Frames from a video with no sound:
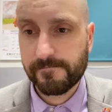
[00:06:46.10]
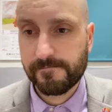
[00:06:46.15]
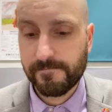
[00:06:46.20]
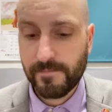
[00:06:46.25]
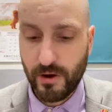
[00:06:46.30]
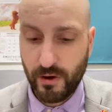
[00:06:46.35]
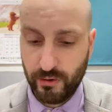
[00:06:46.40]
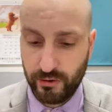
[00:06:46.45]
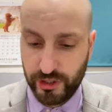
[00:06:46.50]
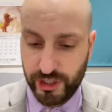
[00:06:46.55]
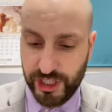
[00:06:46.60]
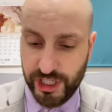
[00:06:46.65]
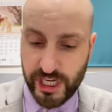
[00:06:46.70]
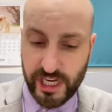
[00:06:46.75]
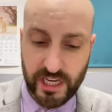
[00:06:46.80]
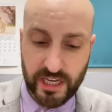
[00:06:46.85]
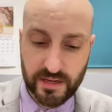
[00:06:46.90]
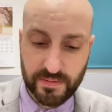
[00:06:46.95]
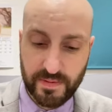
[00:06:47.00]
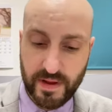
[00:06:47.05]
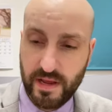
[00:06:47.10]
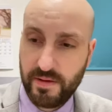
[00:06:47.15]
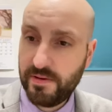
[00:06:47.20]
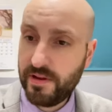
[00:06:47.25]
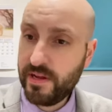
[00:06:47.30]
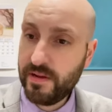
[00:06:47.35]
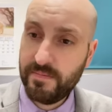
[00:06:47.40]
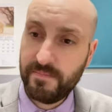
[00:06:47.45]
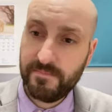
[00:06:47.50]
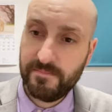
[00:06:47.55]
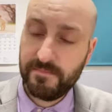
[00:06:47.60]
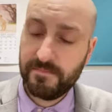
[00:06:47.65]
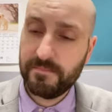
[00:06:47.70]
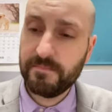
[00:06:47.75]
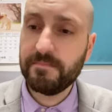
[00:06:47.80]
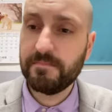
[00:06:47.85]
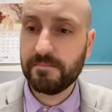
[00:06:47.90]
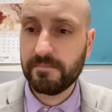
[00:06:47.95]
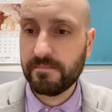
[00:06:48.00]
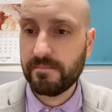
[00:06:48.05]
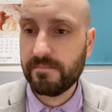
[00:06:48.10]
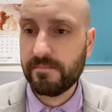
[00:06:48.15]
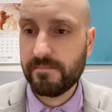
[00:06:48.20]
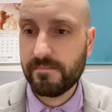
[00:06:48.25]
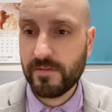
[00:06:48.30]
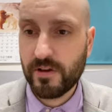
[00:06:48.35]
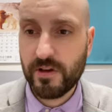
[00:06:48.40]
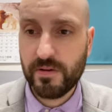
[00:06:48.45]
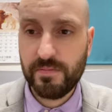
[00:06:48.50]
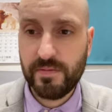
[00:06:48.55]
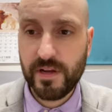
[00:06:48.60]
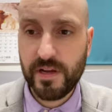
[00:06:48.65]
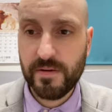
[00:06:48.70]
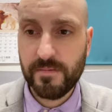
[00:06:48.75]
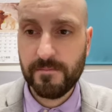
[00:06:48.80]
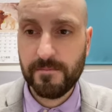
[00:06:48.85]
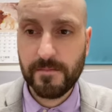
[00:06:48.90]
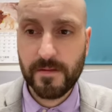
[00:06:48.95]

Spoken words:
Oh, chic, maybe? Could be.